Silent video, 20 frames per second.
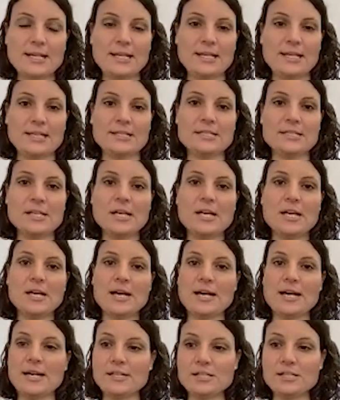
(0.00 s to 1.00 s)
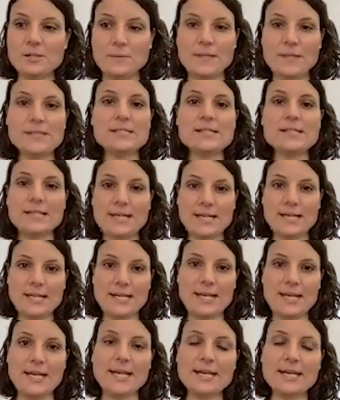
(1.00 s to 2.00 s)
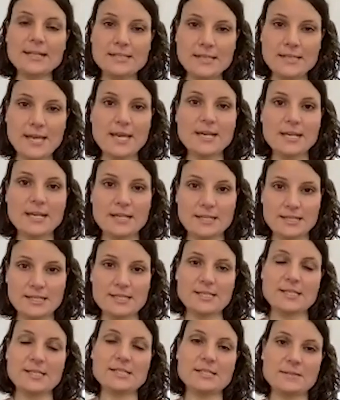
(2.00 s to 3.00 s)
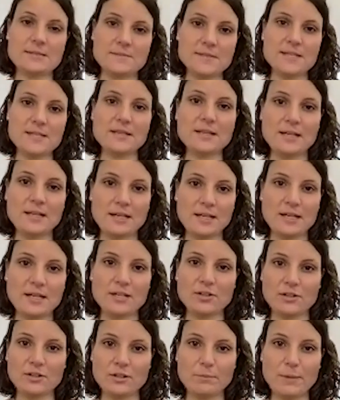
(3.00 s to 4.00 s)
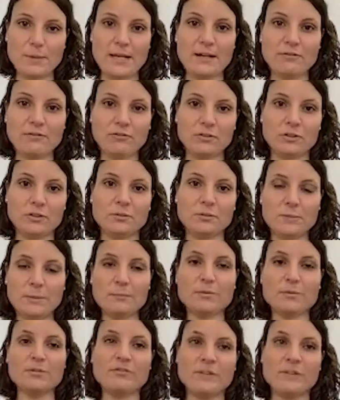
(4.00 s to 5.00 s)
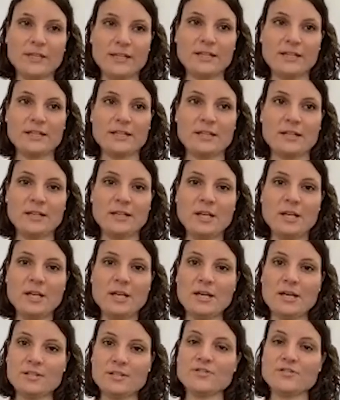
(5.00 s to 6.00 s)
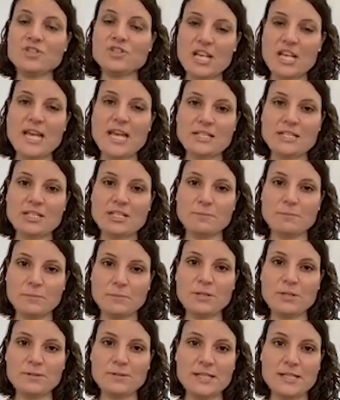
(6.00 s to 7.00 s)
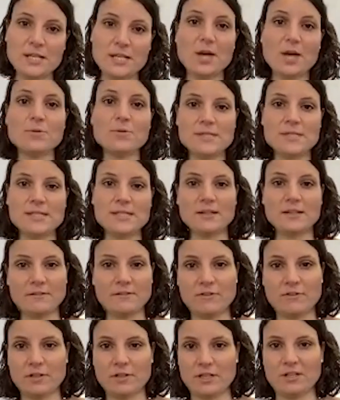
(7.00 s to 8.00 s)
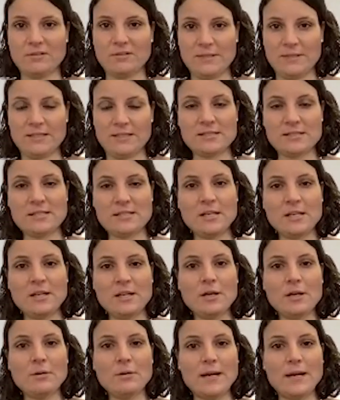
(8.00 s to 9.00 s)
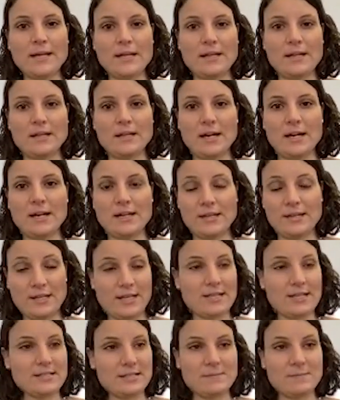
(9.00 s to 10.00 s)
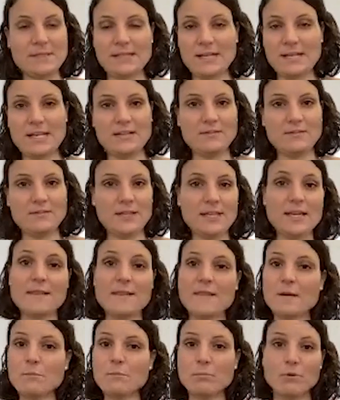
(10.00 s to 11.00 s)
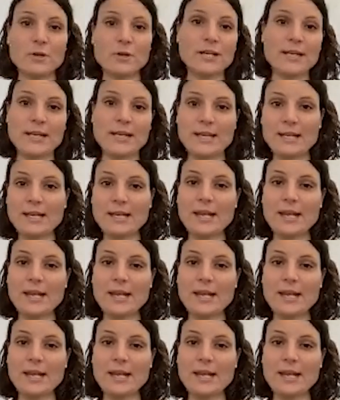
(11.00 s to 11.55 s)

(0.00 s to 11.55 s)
need to interconnect any of the systems that they need on the platform and provide a sort of shared computing hosting environment where the customer, the Navy, can then bring in